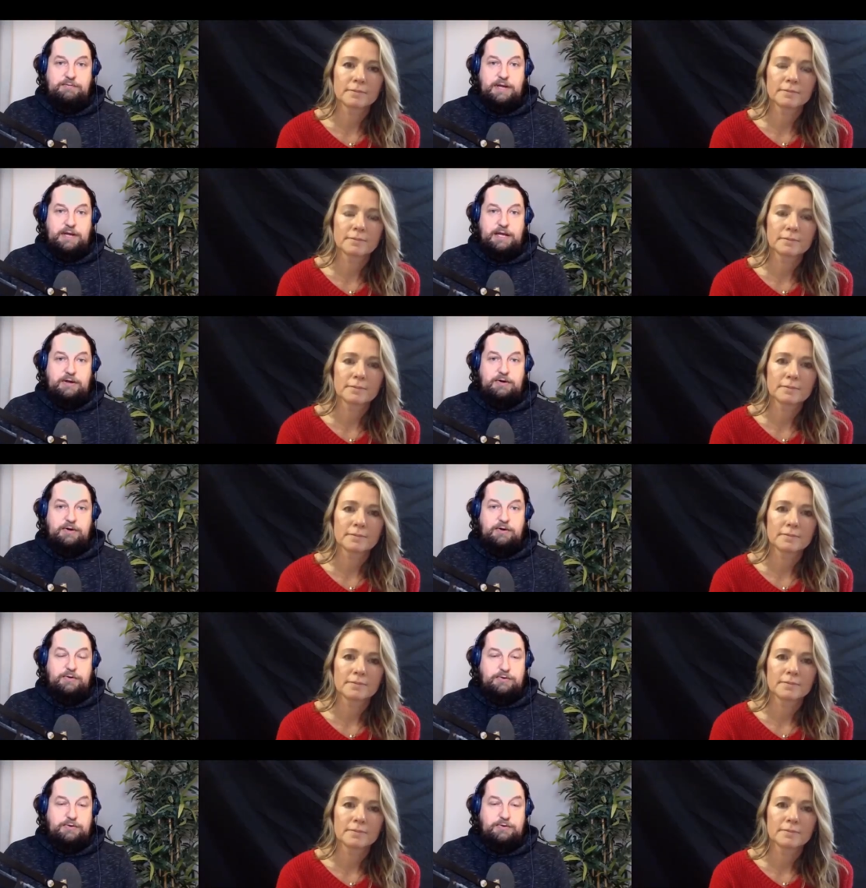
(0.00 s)
Speaker 1: if he
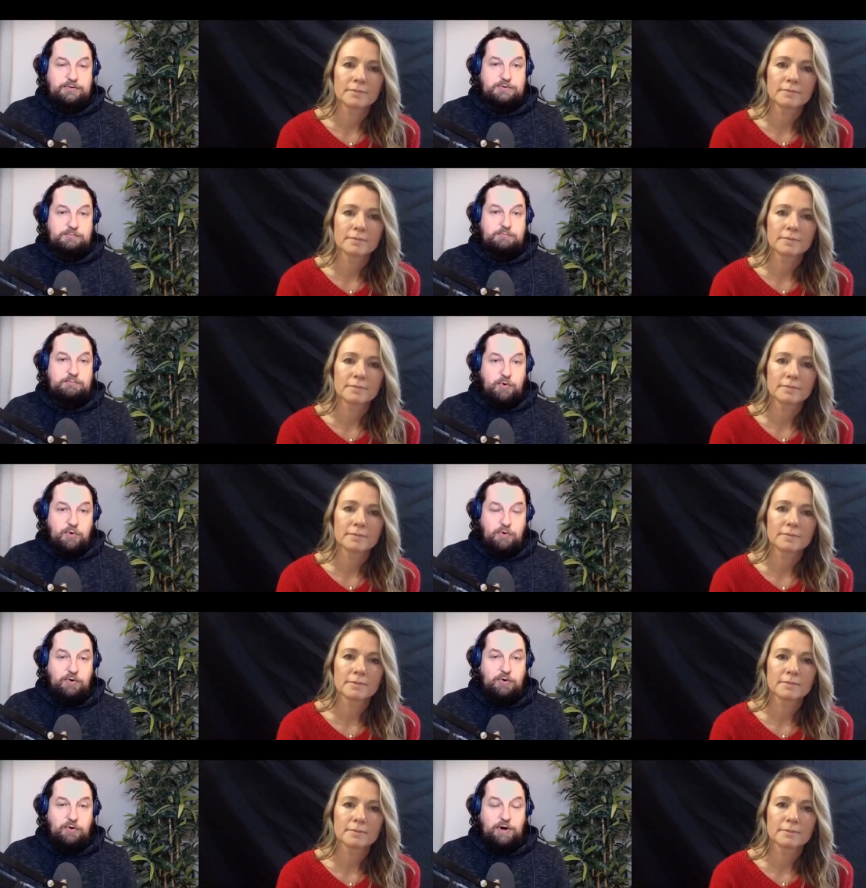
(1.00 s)
understood
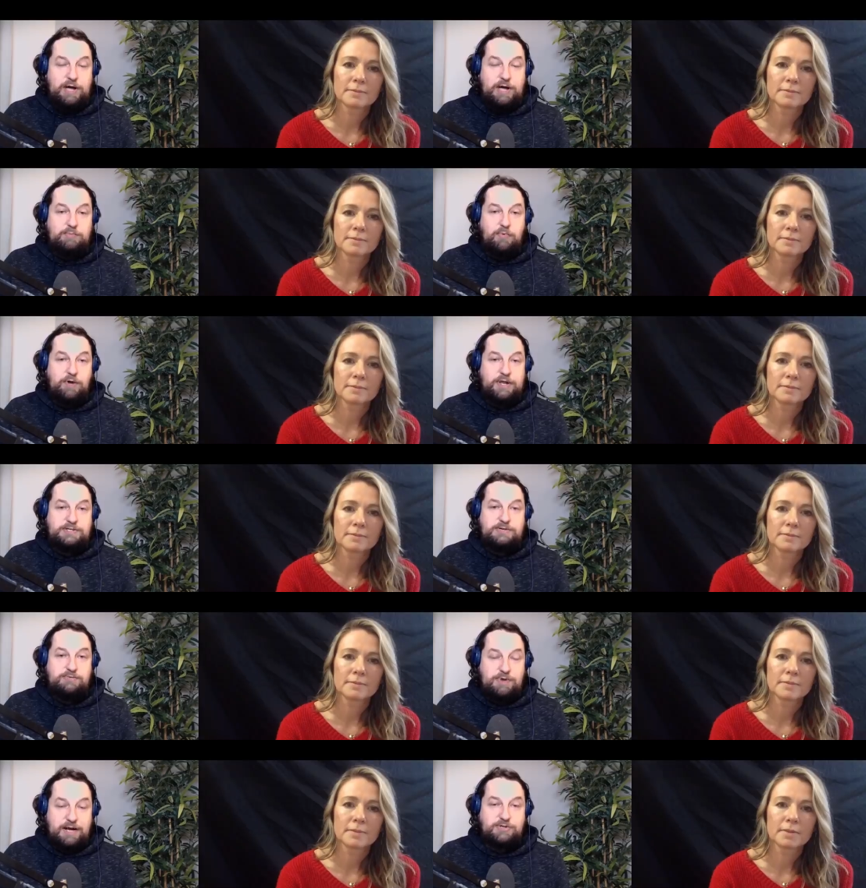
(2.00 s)
more or had more
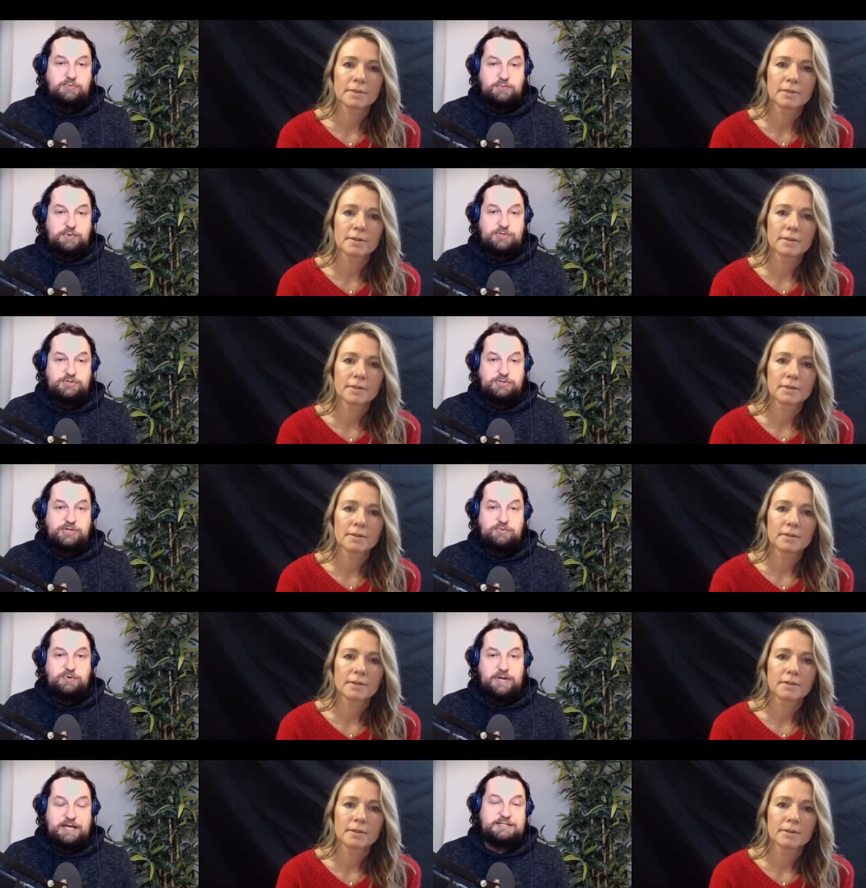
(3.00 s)
interaction with
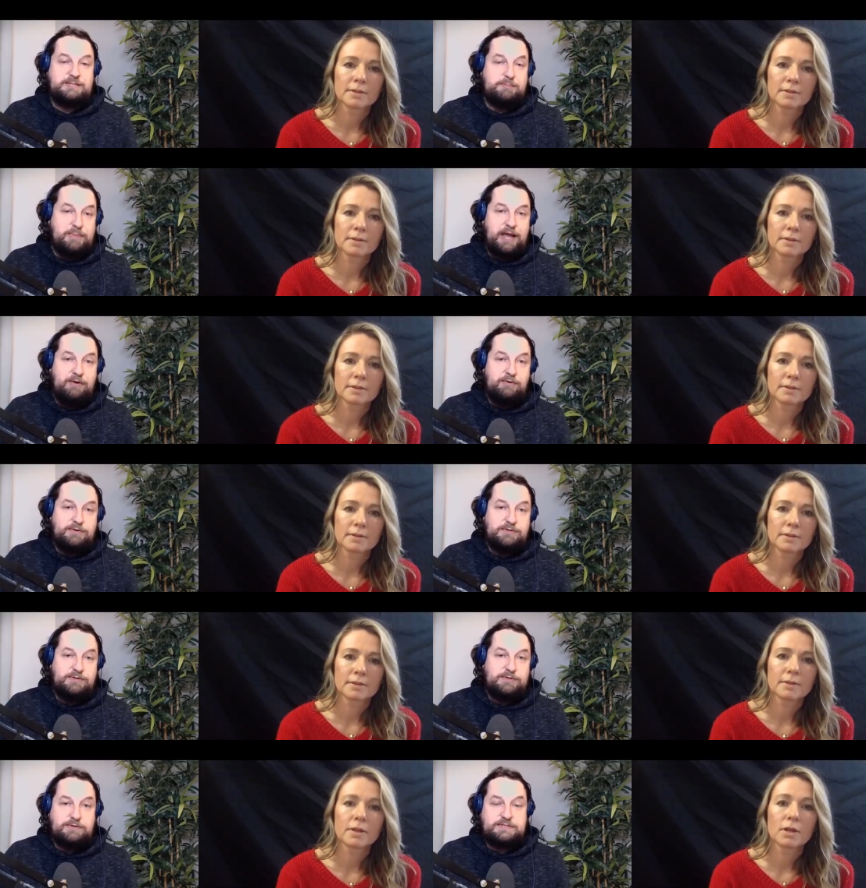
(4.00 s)
children as a
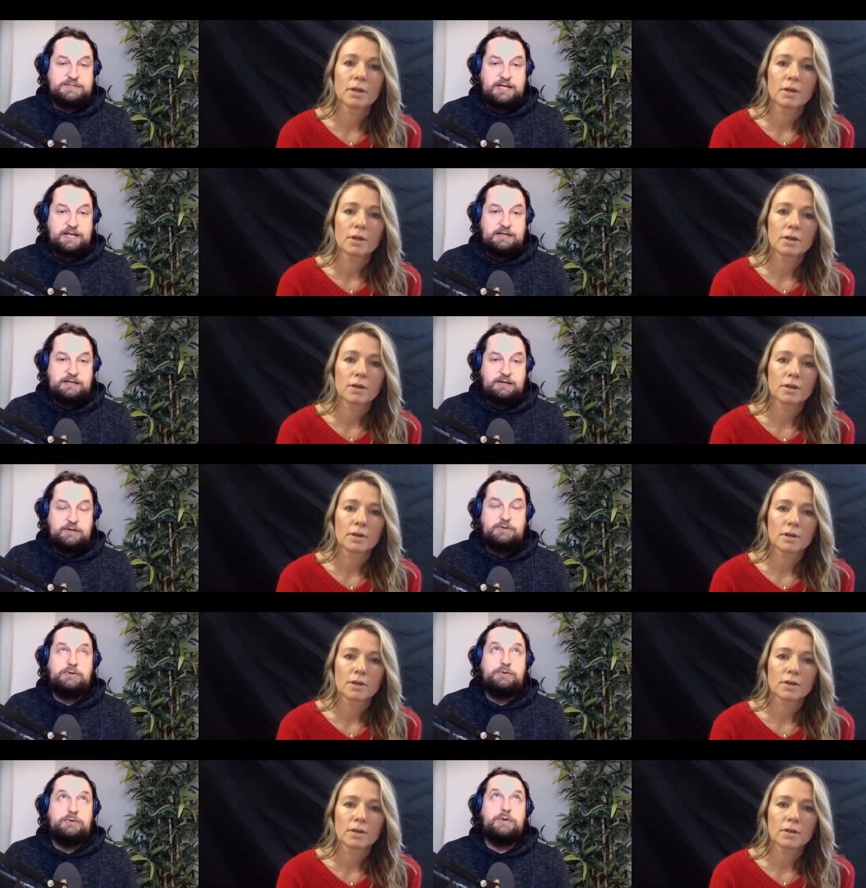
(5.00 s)
parent and understand
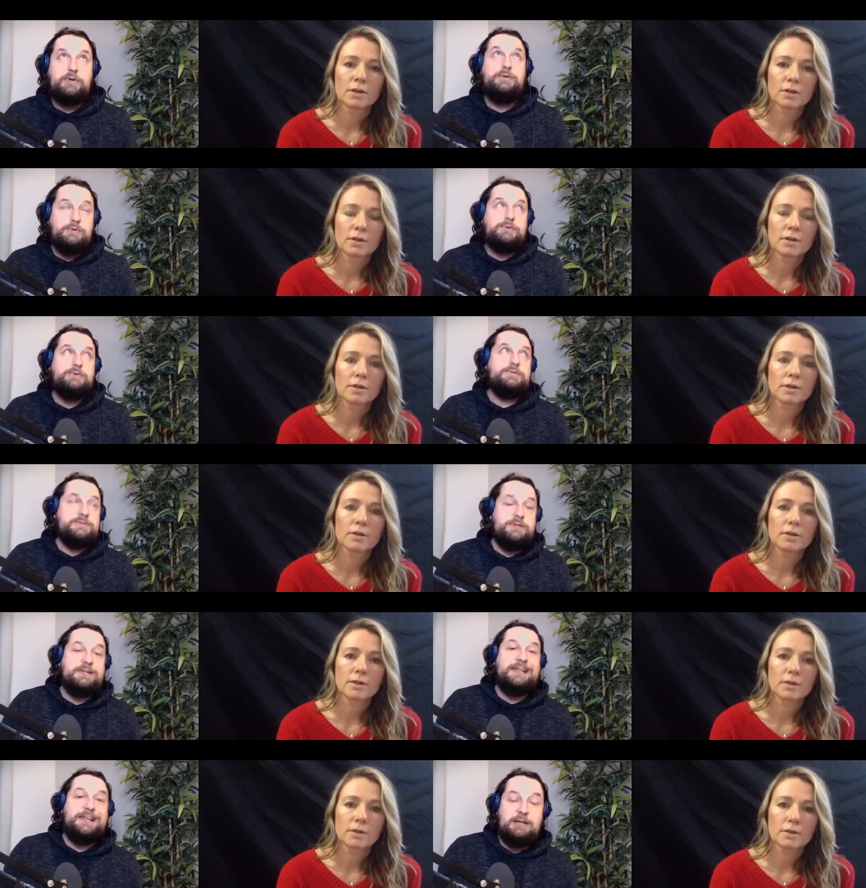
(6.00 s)
and, and, and
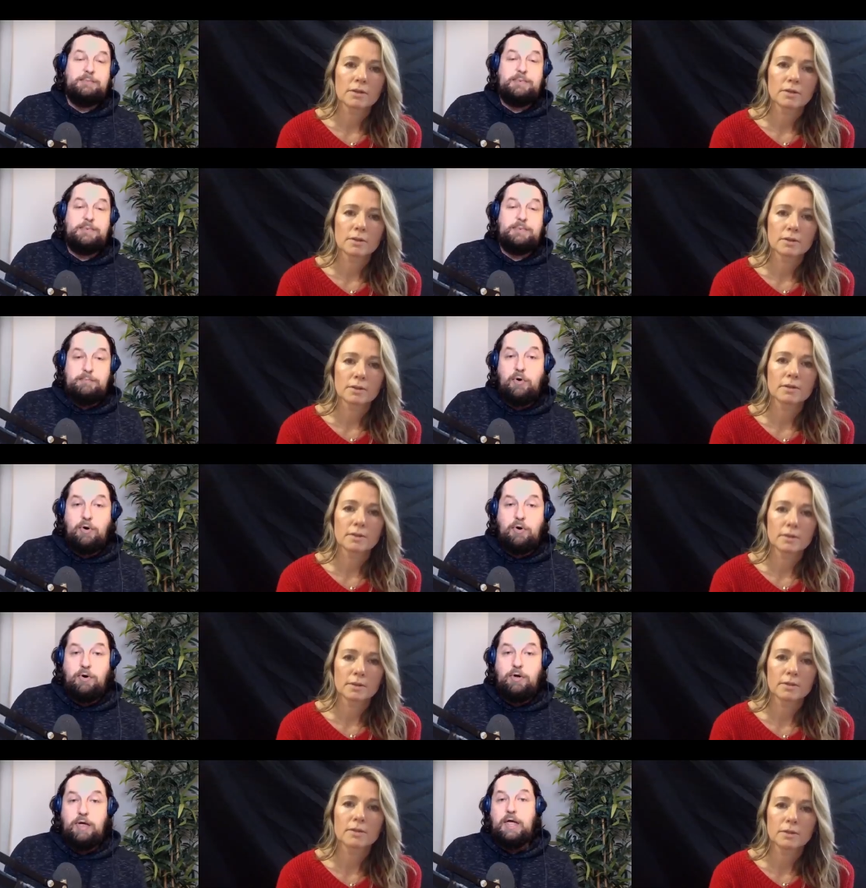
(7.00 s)
understood a little bit
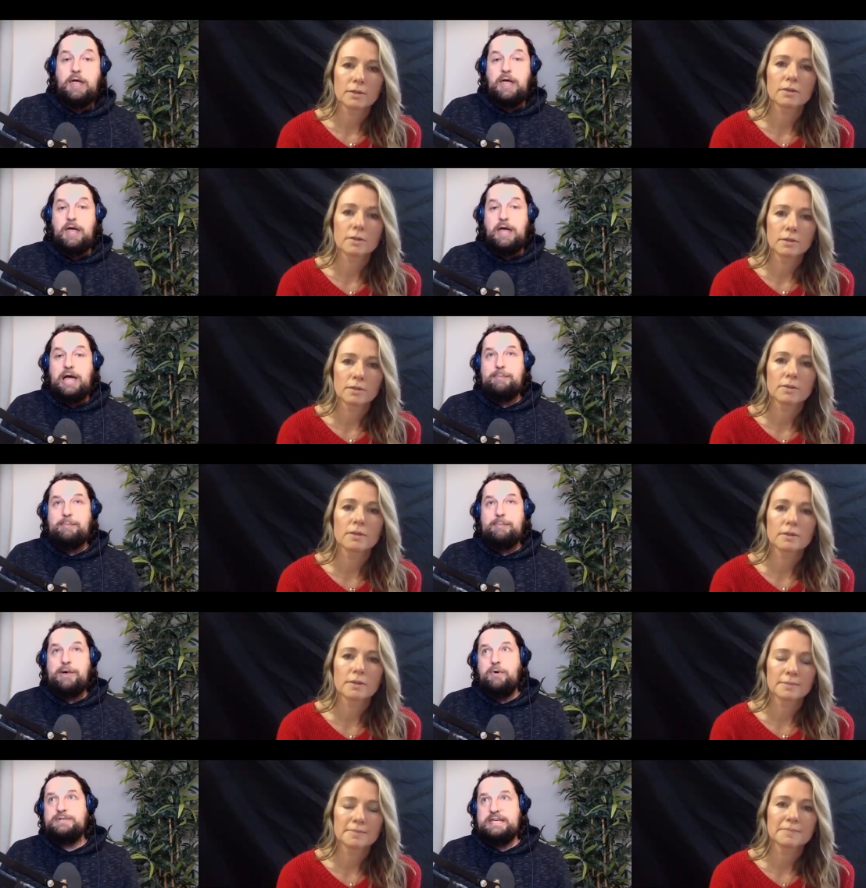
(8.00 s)
more
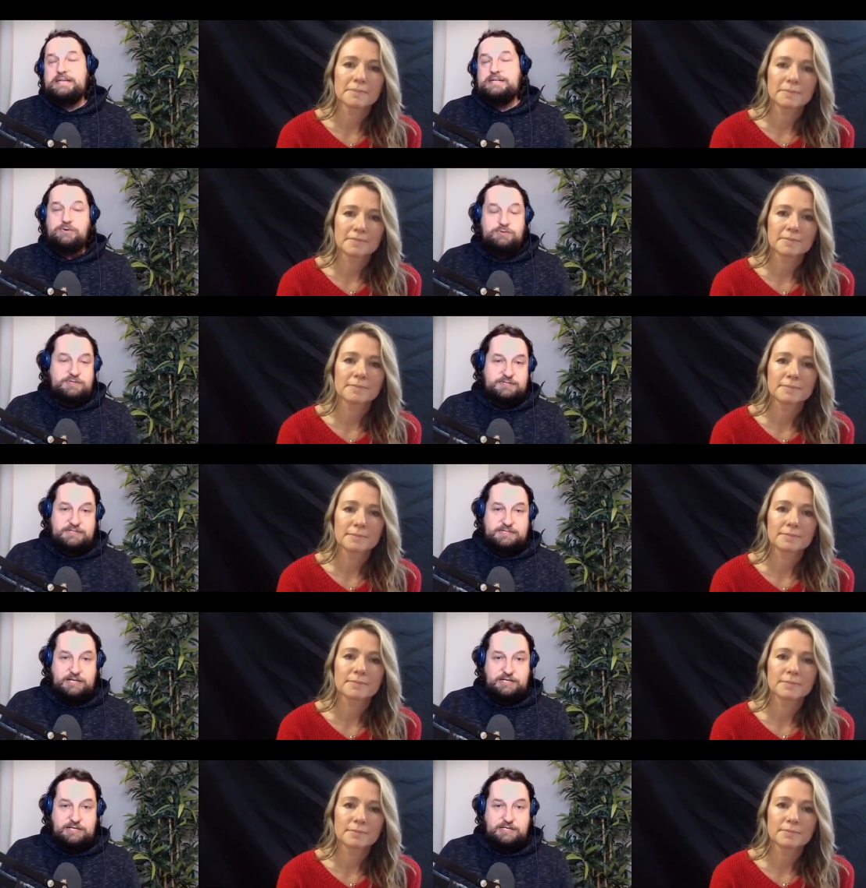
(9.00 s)
about what is or
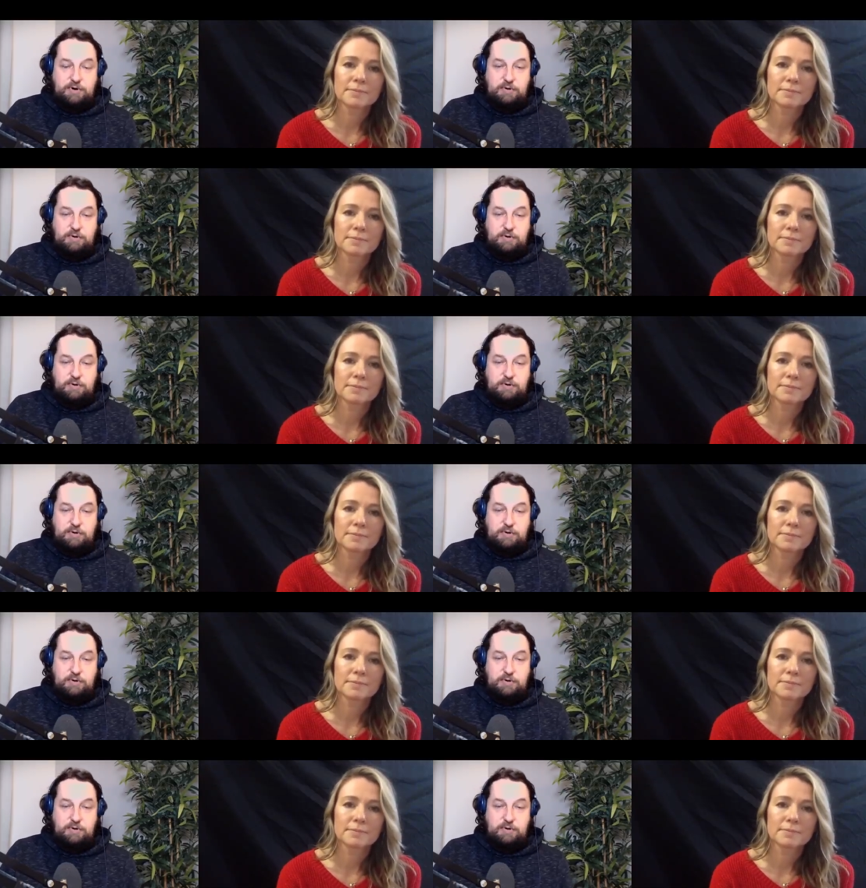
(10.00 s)
isn't age